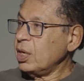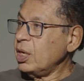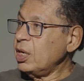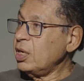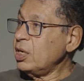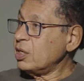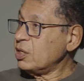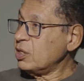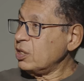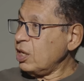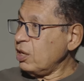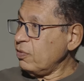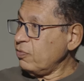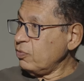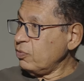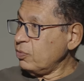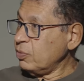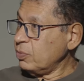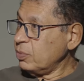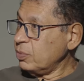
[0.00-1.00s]
In the staff
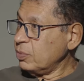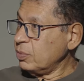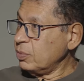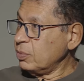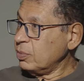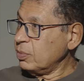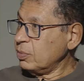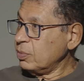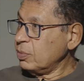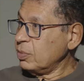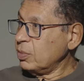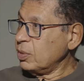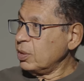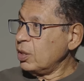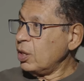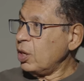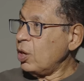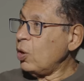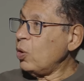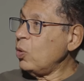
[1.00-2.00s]
room,
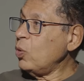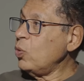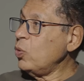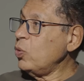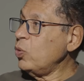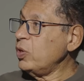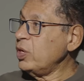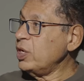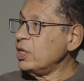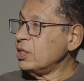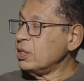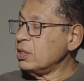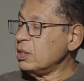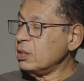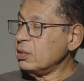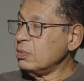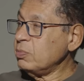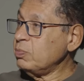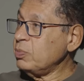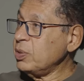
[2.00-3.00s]
all these